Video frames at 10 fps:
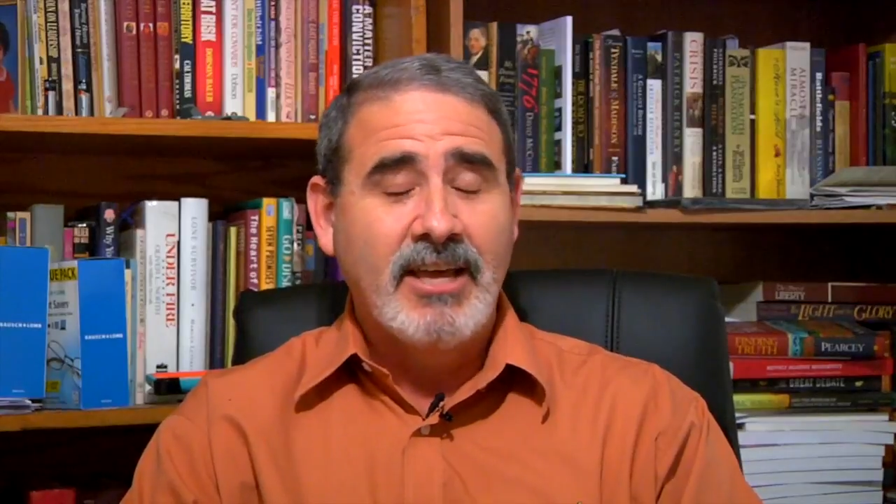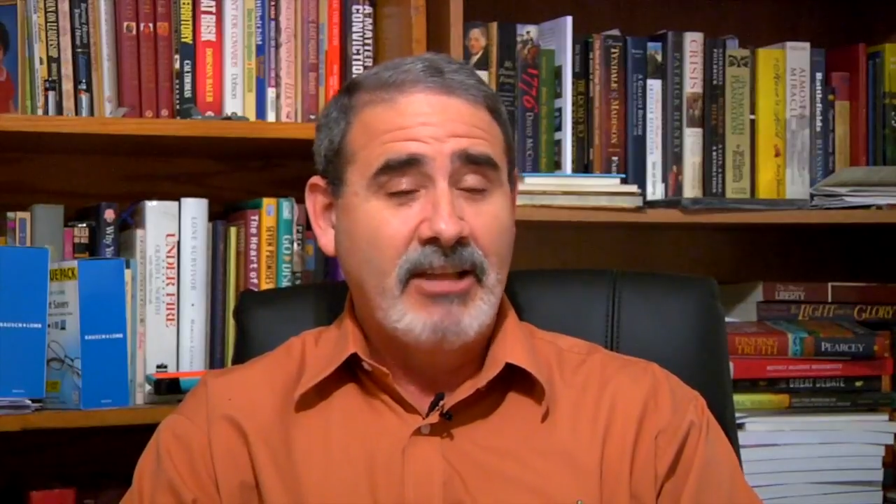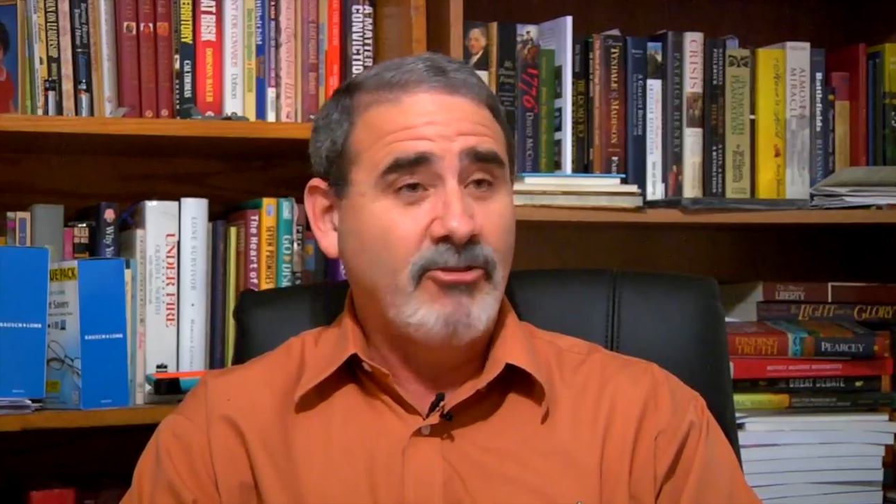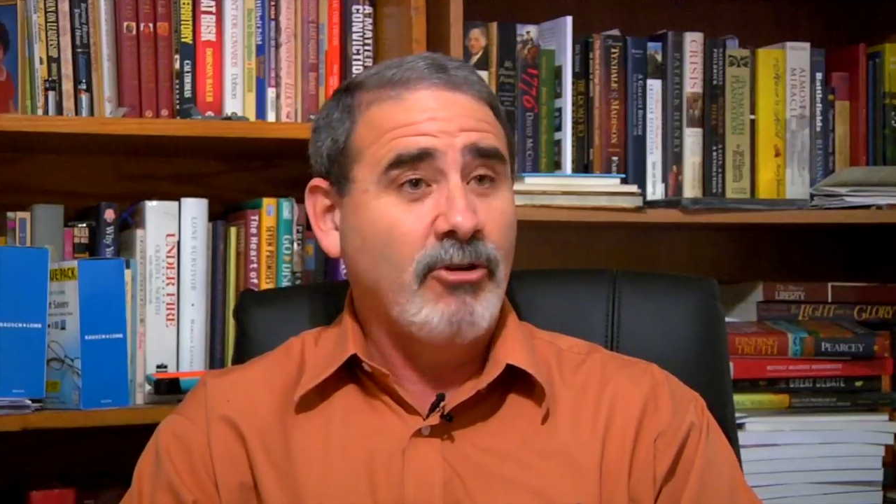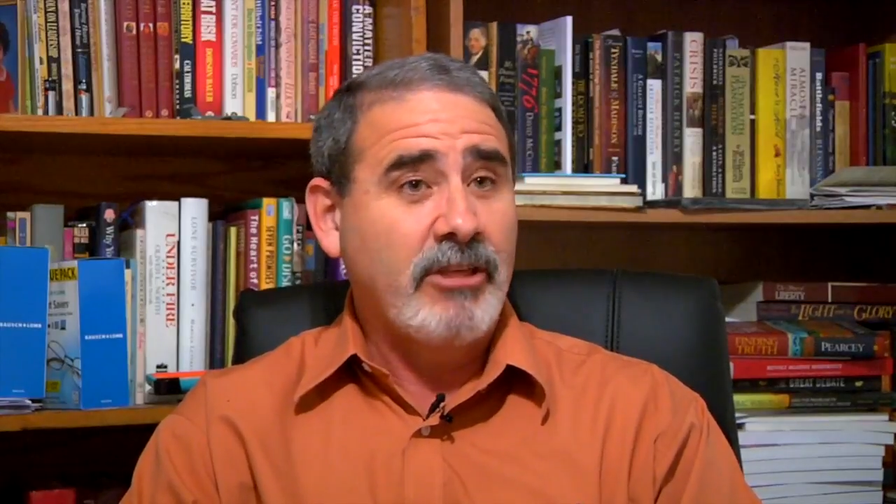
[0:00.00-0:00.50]

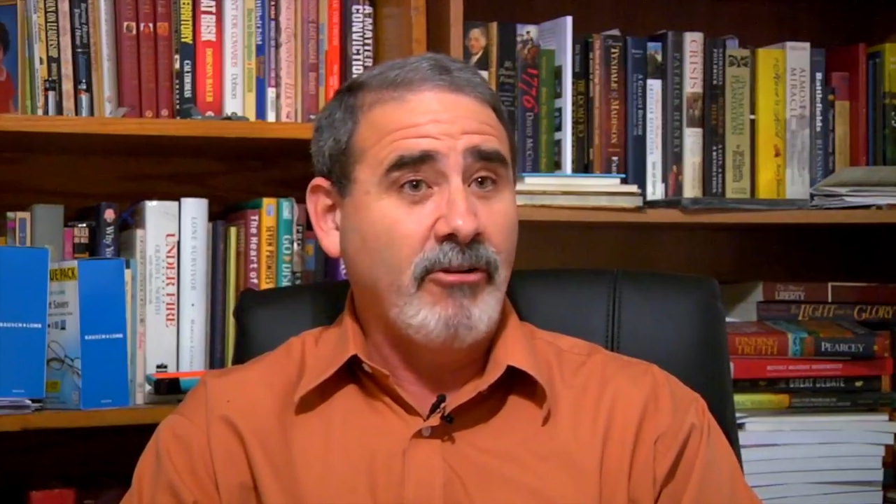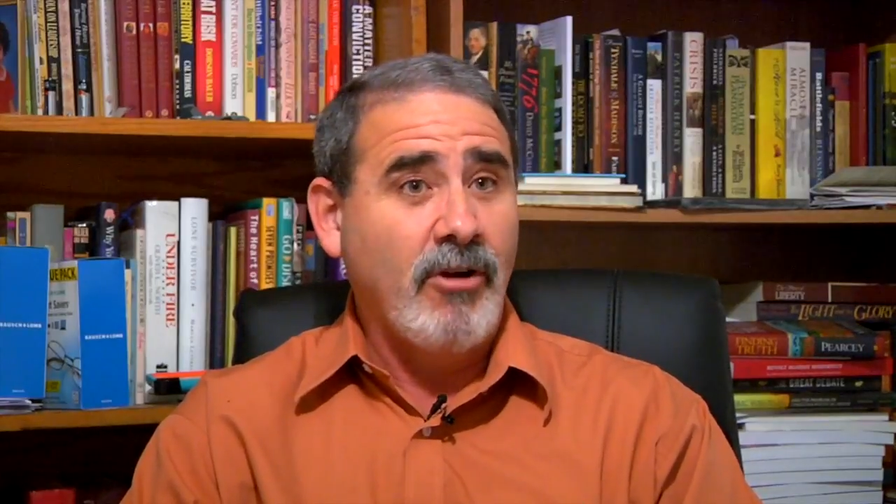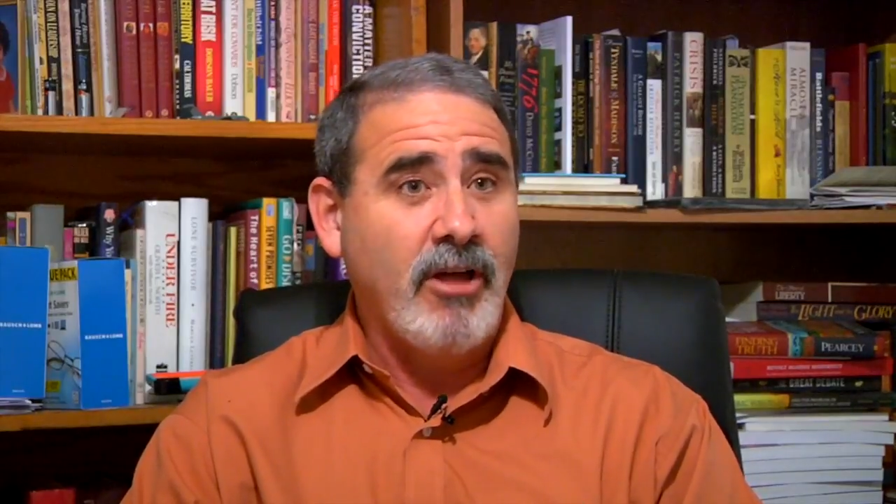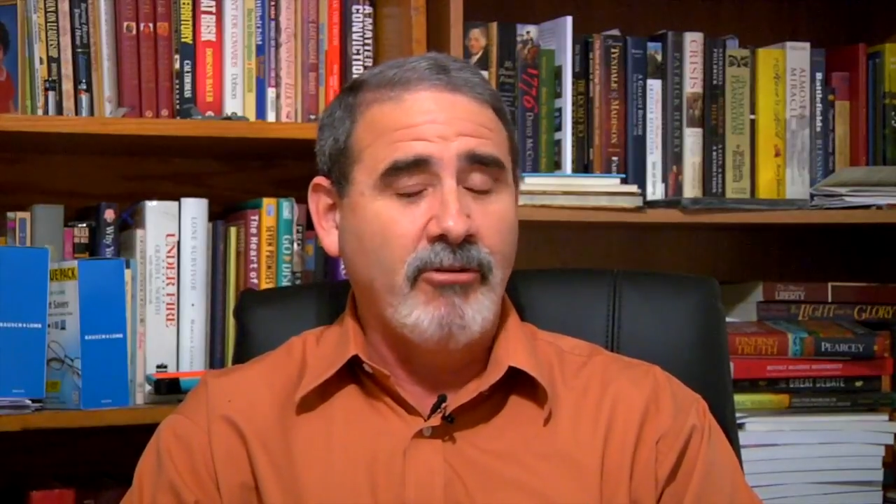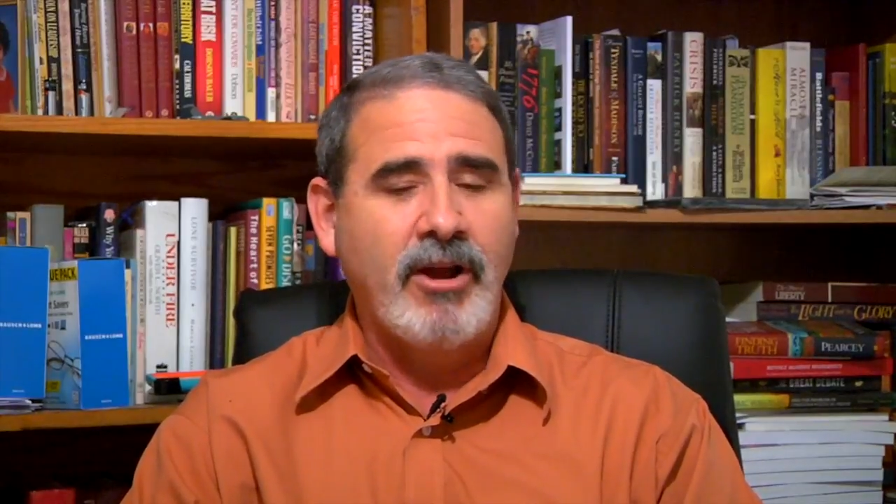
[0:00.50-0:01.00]
And certainly there
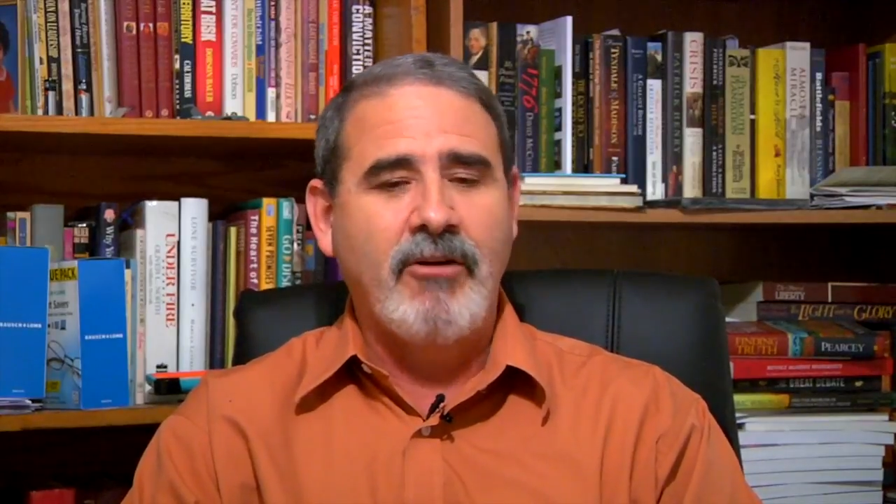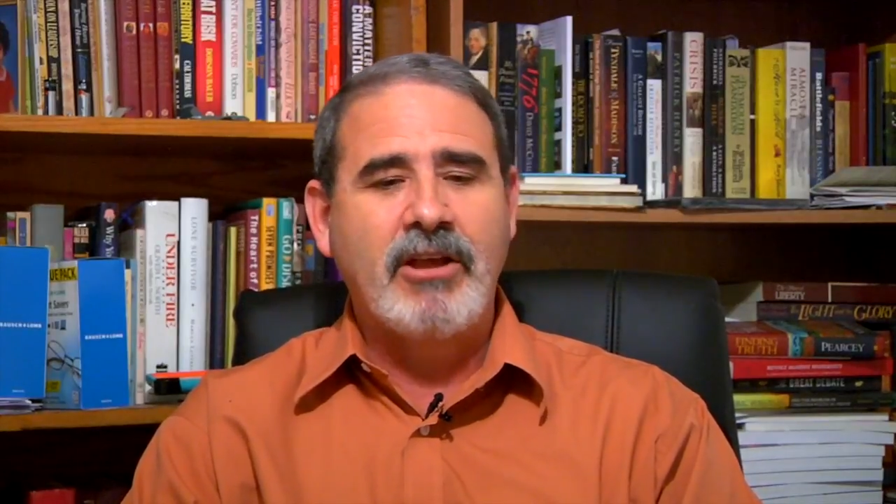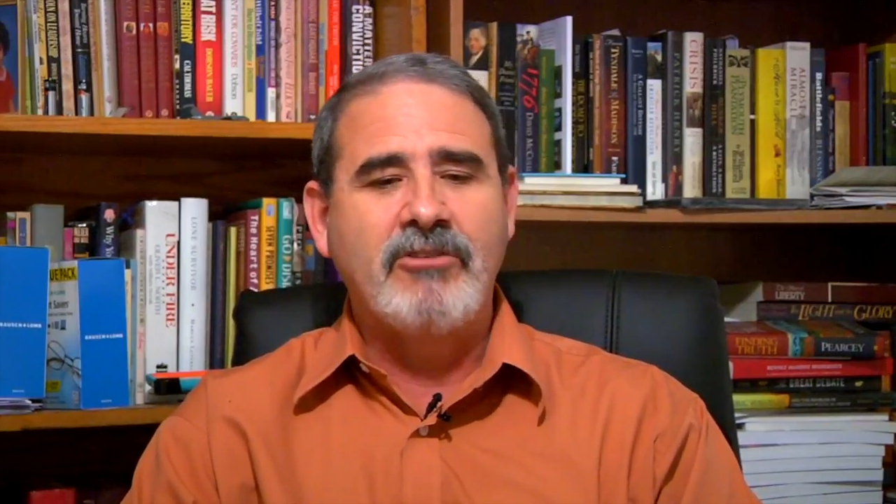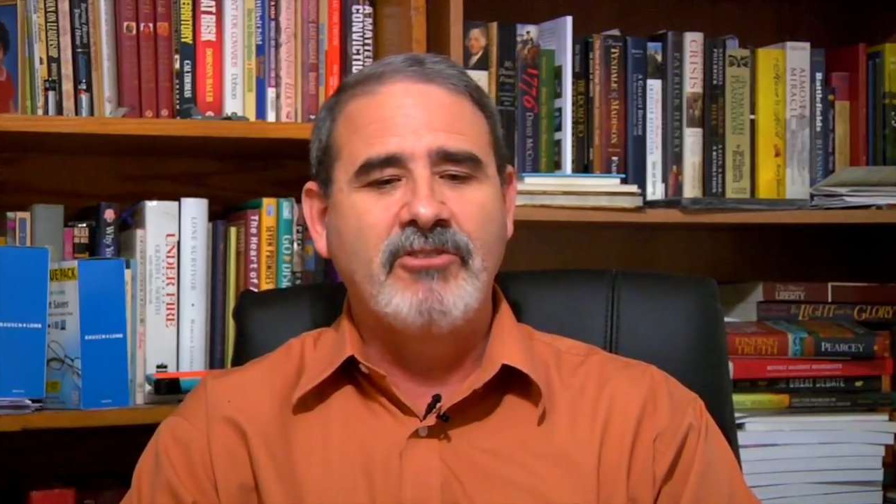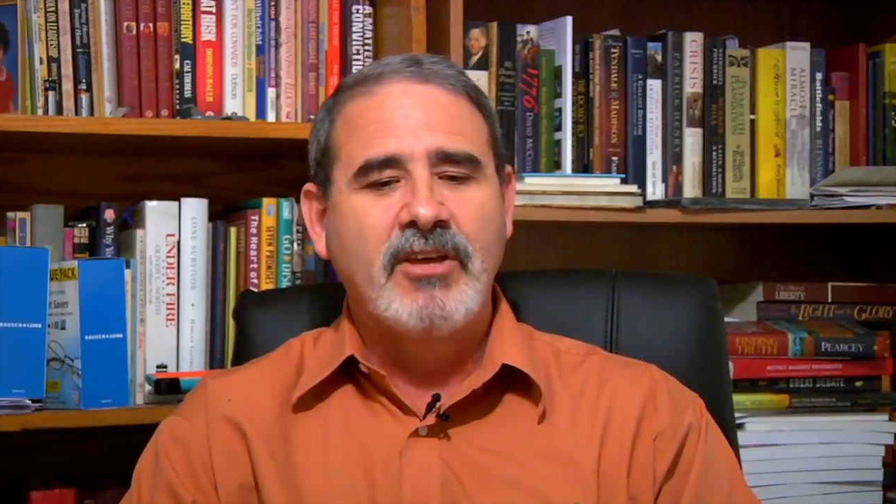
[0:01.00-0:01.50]
are other
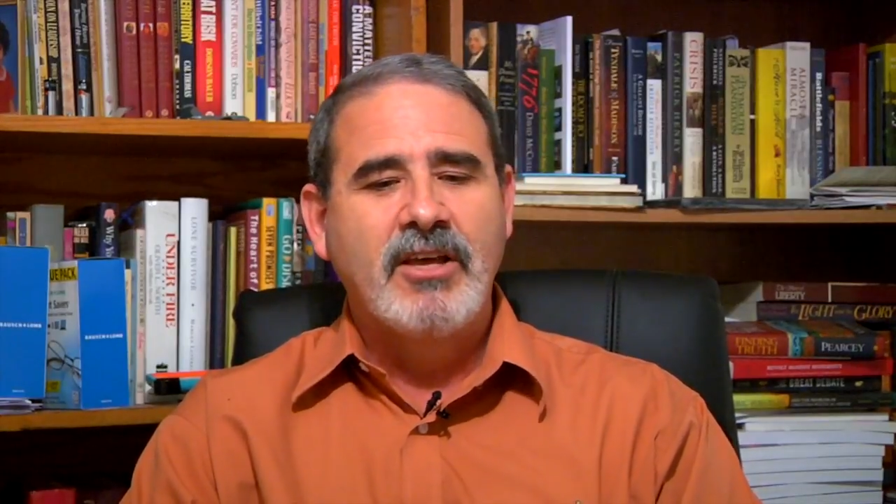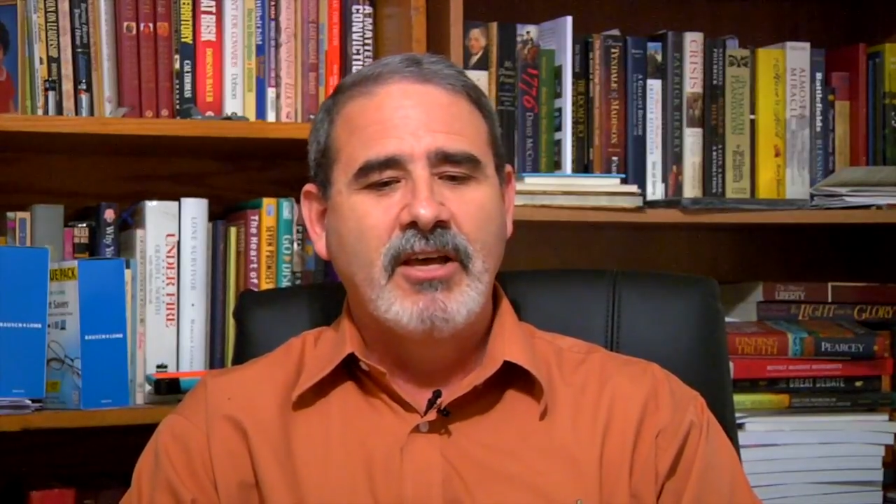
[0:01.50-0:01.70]
areas.